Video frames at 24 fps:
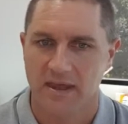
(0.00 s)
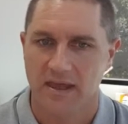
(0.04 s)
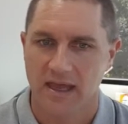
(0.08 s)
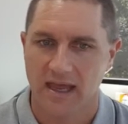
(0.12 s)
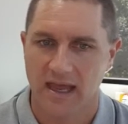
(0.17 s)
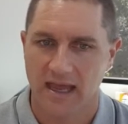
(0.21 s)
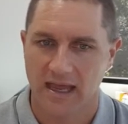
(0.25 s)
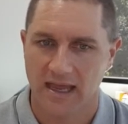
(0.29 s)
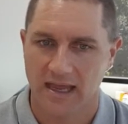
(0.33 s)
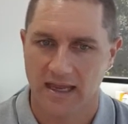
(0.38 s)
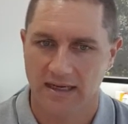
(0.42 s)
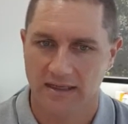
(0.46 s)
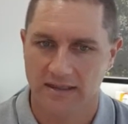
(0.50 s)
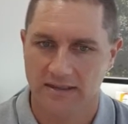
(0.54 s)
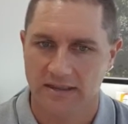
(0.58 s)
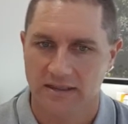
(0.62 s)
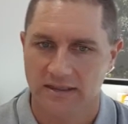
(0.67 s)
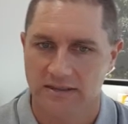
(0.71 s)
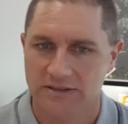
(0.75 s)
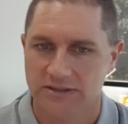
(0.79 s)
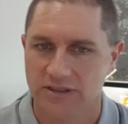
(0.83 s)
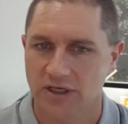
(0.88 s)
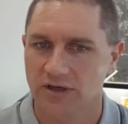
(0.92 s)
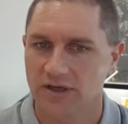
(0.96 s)
And
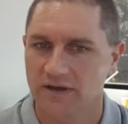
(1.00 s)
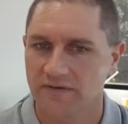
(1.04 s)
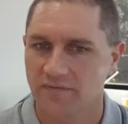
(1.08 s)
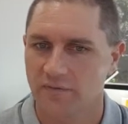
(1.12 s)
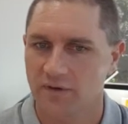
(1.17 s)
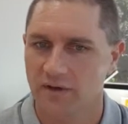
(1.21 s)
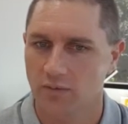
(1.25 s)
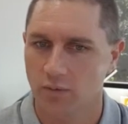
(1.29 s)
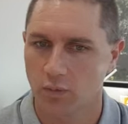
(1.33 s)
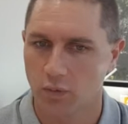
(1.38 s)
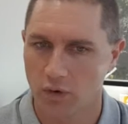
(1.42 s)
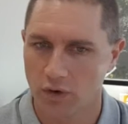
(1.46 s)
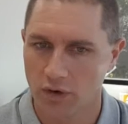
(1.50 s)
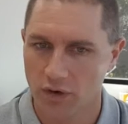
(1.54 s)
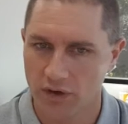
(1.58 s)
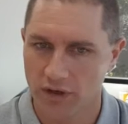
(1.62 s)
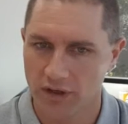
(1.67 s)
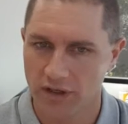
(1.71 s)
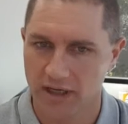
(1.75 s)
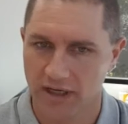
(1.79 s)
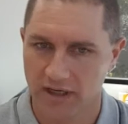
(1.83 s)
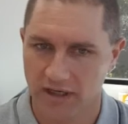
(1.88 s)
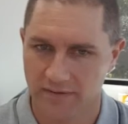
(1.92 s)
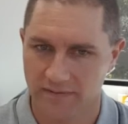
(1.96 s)
so if we were
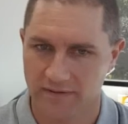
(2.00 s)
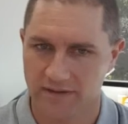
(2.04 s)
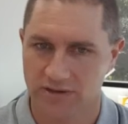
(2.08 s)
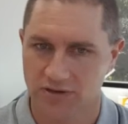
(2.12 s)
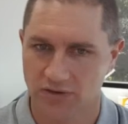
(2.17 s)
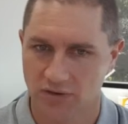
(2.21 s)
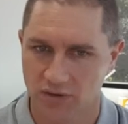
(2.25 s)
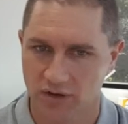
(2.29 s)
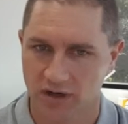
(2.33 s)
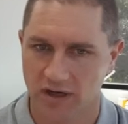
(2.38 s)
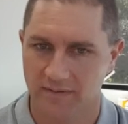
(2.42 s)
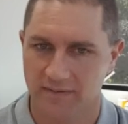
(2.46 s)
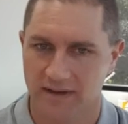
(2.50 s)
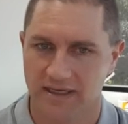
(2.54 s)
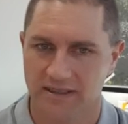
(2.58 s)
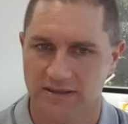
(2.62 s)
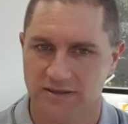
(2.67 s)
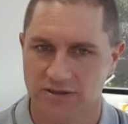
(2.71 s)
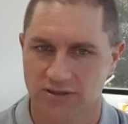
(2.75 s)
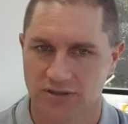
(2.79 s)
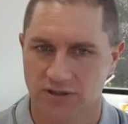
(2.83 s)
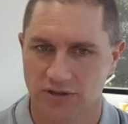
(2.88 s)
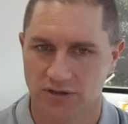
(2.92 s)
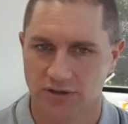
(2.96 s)
going to be talking about
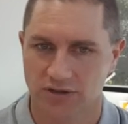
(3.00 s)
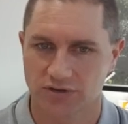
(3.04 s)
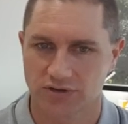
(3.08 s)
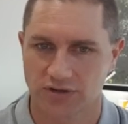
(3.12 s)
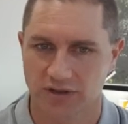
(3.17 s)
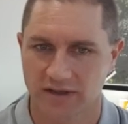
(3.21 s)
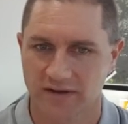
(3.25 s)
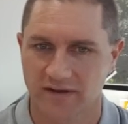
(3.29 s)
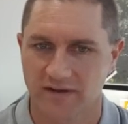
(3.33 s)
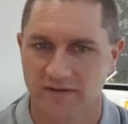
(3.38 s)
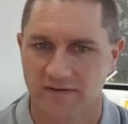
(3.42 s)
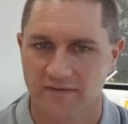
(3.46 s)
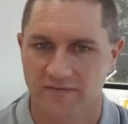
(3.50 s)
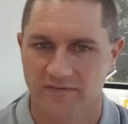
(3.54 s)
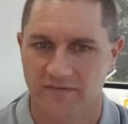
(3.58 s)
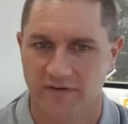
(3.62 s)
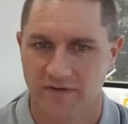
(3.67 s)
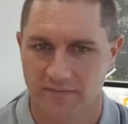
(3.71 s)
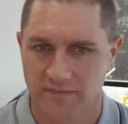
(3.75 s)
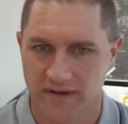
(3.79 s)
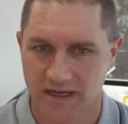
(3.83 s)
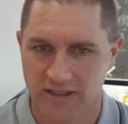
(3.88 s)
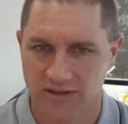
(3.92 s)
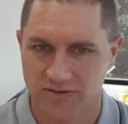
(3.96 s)
surgery for
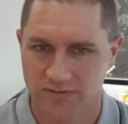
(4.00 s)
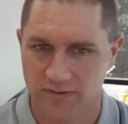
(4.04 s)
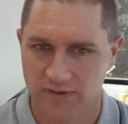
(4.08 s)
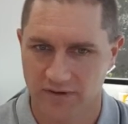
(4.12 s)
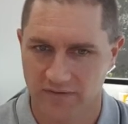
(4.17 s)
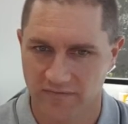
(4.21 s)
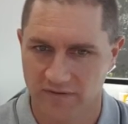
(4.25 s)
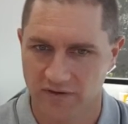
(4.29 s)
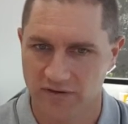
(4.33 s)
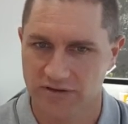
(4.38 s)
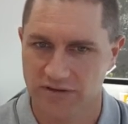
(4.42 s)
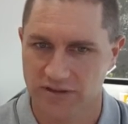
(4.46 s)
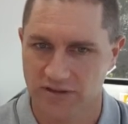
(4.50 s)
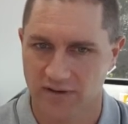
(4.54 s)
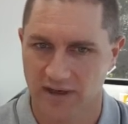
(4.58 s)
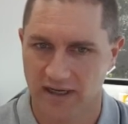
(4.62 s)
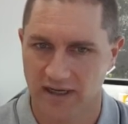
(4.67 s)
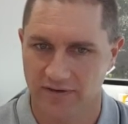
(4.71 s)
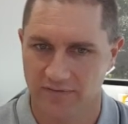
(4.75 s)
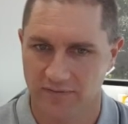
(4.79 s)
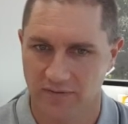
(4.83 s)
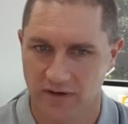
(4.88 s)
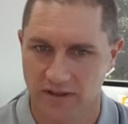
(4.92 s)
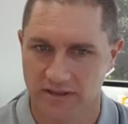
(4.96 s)
the management of
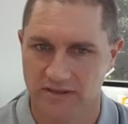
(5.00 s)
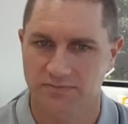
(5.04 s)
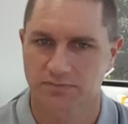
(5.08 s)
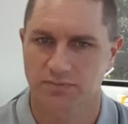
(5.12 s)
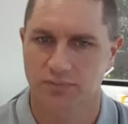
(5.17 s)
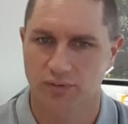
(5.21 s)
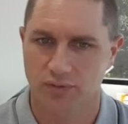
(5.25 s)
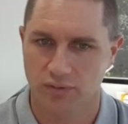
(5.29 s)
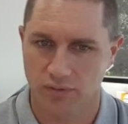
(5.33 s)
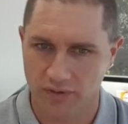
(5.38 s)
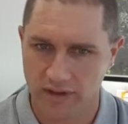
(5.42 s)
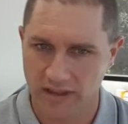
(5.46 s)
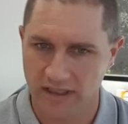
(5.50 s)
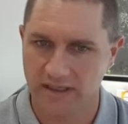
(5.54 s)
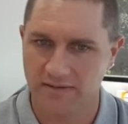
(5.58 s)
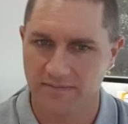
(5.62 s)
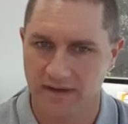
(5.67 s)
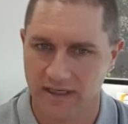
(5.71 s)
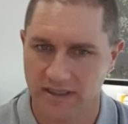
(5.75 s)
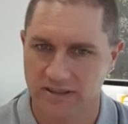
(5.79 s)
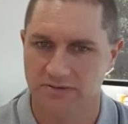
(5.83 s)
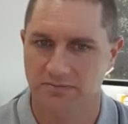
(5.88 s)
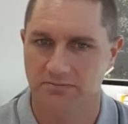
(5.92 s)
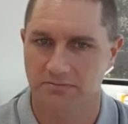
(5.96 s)
osteoarthritis, pretty
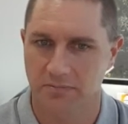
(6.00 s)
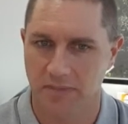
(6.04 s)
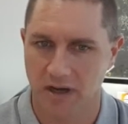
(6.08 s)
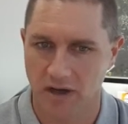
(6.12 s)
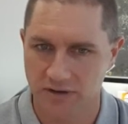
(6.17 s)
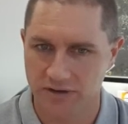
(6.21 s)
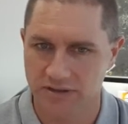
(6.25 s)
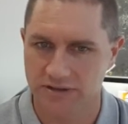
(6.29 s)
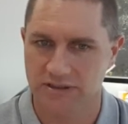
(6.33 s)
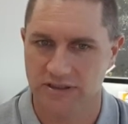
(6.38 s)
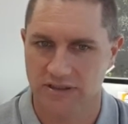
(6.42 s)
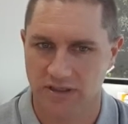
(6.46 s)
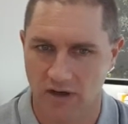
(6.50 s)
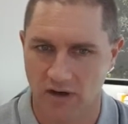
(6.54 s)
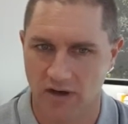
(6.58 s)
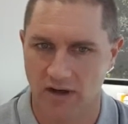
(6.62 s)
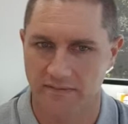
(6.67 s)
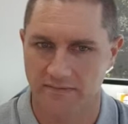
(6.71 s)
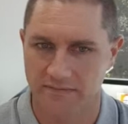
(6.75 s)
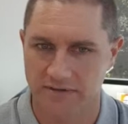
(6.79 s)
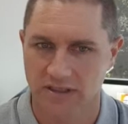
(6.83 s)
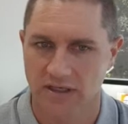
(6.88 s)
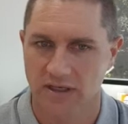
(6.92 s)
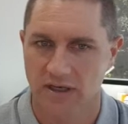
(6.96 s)
much most
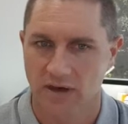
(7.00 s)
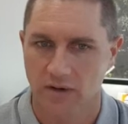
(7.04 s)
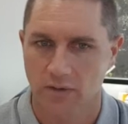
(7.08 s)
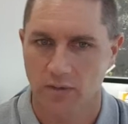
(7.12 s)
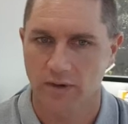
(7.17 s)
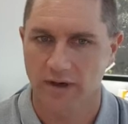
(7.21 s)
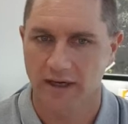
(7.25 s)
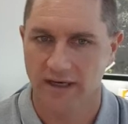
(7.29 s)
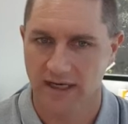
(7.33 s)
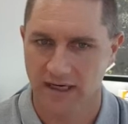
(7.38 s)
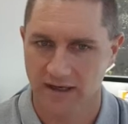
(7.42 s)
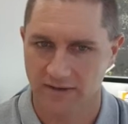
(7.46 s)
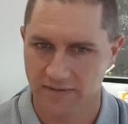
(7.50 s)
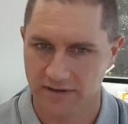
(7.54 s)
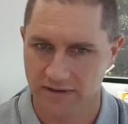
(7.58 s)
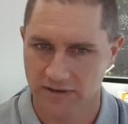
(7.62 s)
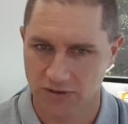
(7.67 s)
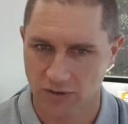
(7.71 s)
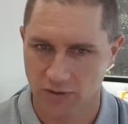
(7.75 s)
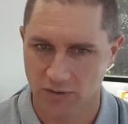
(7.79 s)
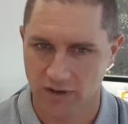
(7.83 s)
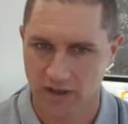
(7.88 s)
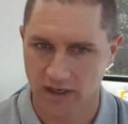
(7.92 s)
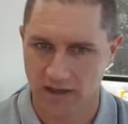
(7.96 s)
times we're going to be
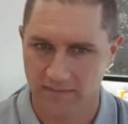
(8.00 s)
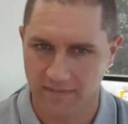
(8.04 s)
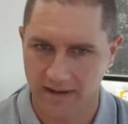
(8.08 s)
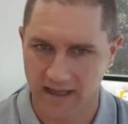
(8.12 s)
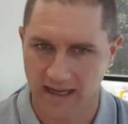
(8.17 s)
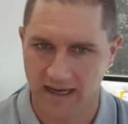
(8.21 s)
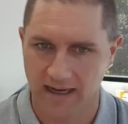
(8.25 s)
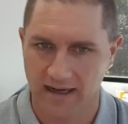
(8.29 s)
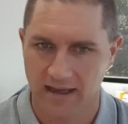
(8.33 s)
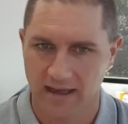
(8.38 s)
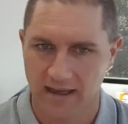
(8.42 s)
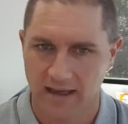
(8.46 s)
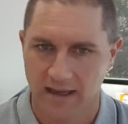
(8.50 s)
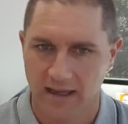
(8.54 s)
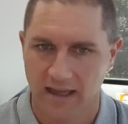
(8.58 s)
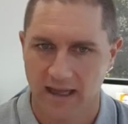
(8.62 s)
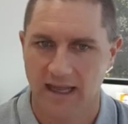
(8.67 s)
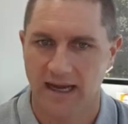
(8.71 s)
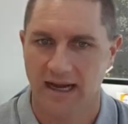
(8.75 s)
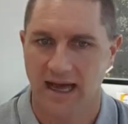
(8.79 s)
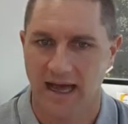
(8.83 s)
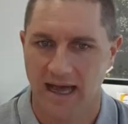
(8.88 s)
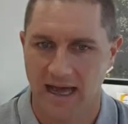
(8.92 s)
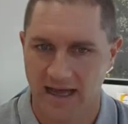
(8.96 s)
talking about
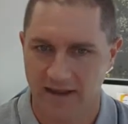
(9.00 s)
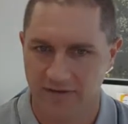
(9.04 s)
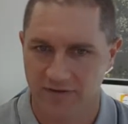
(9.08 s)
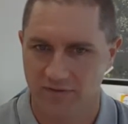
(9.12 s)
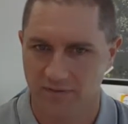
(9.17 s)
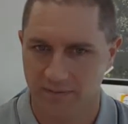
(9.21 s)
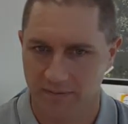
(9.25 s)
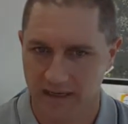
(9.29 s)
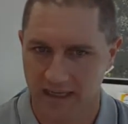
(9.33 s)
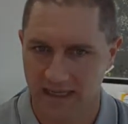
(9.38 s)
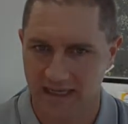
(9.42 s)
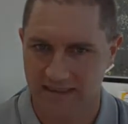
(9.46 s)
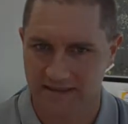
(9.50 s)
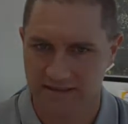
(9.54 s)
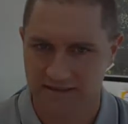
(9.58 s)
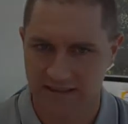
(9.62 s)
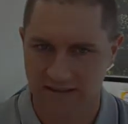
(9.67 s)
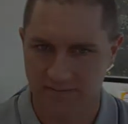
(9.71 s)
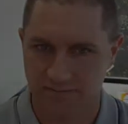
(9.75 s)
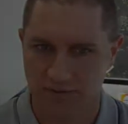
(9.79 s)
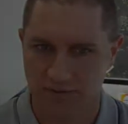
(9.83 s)
an arthroplasty